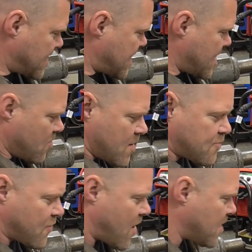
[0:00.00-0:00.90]
Now what
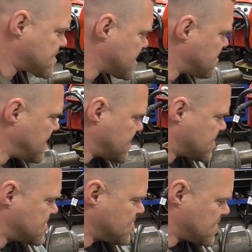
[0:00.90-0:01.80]
prompted me
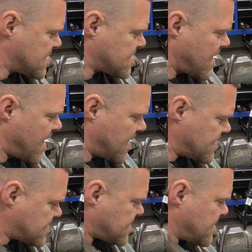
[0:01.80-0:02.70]
to do this,
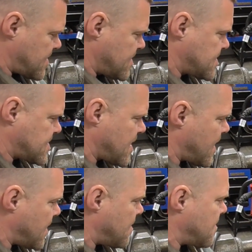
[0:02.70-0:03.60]
guys, is
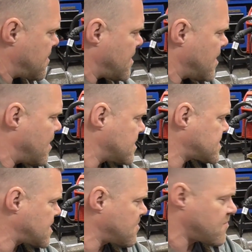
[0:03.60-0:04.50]
that uh,
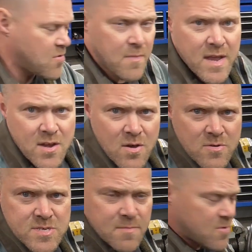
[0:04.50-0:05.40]
some of you may
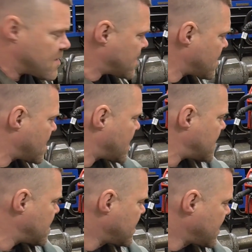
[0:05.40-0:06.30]
know, some of you may
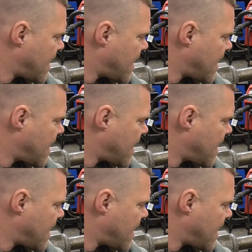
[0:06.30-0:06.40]
not.